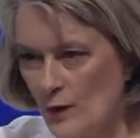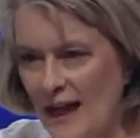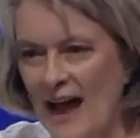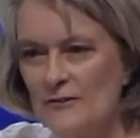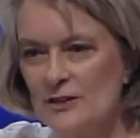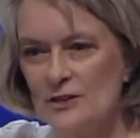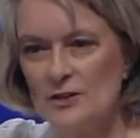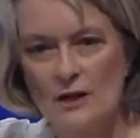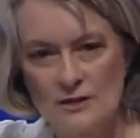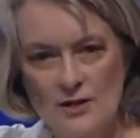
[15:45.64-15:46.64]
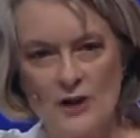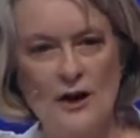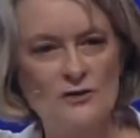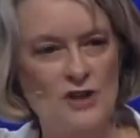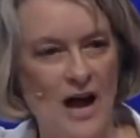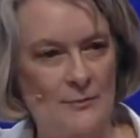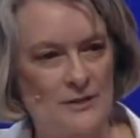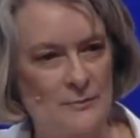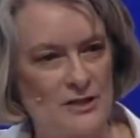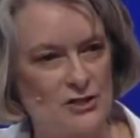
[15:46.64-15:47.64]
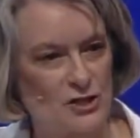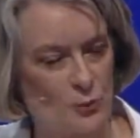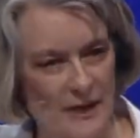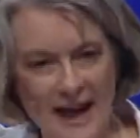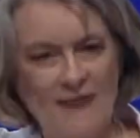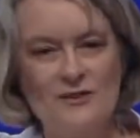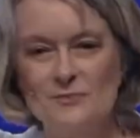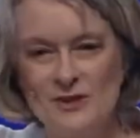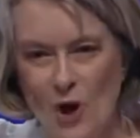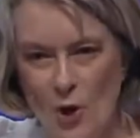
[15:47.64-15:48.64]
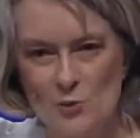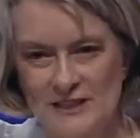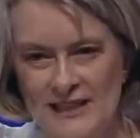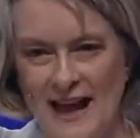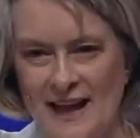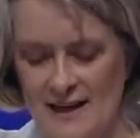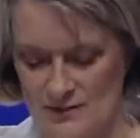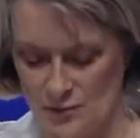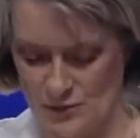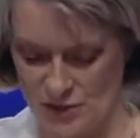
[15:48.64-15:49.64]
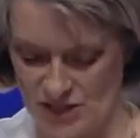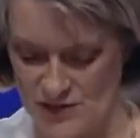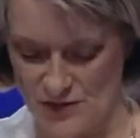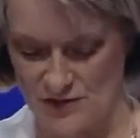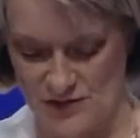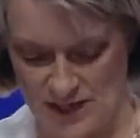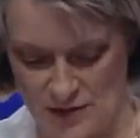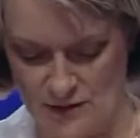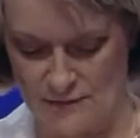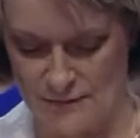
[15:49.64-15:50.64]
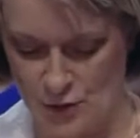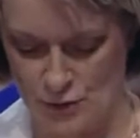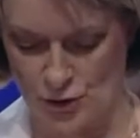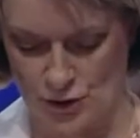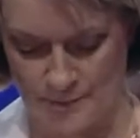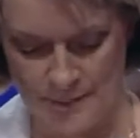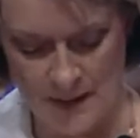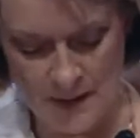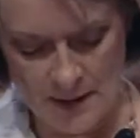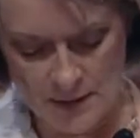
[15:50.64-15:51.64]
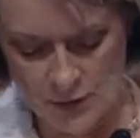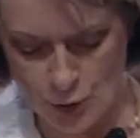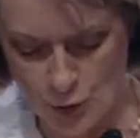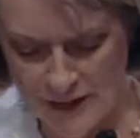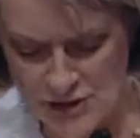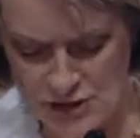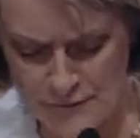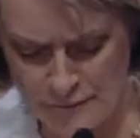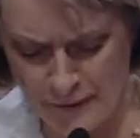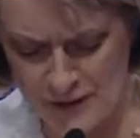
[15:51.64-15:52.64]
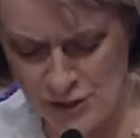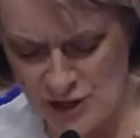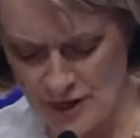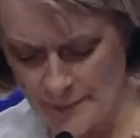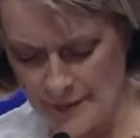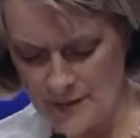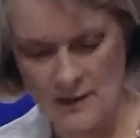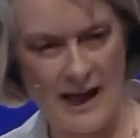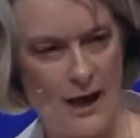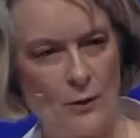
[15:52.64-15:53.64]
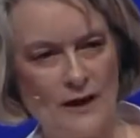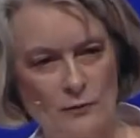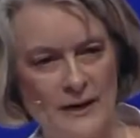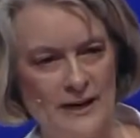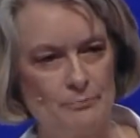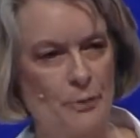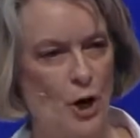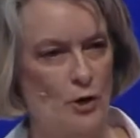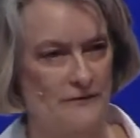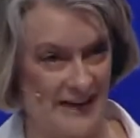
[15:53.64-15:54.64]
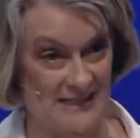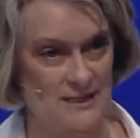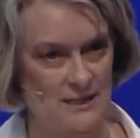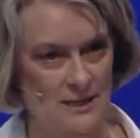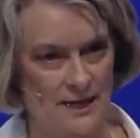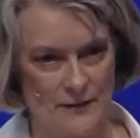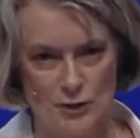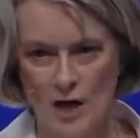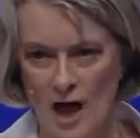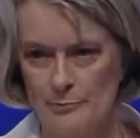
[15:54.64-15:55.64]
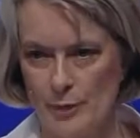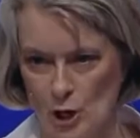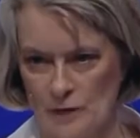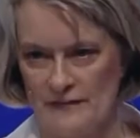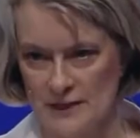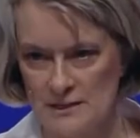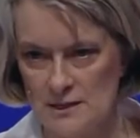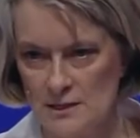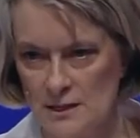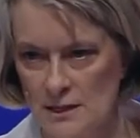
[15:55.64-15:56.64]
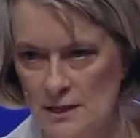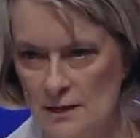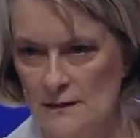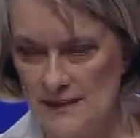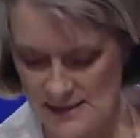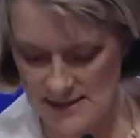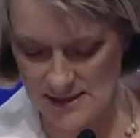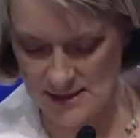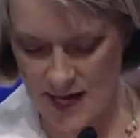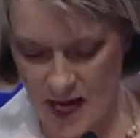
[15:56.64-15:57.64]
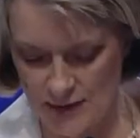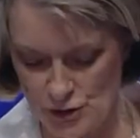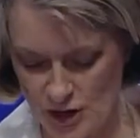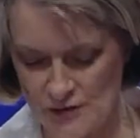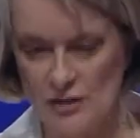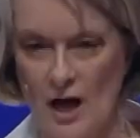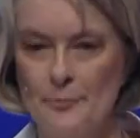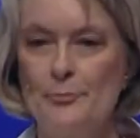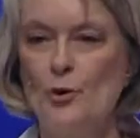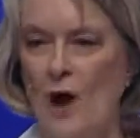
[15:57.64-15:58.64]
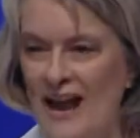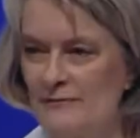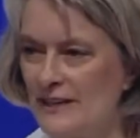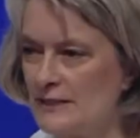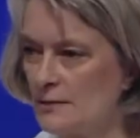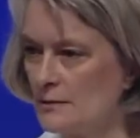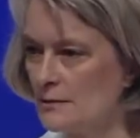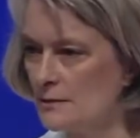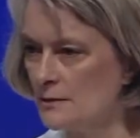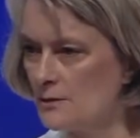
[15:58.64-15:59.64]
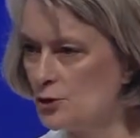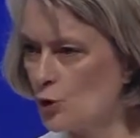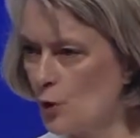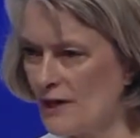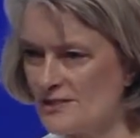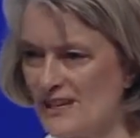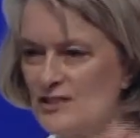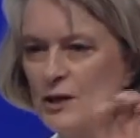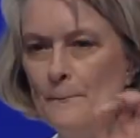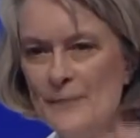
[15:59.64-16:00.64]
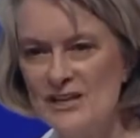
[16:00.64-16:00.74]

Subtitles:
we haven't done our job in mission. We haven't been holding hands with Jesus into the future. So Christian friendship, however imperfect, and they're not perfect, this is not just a private choice. It's a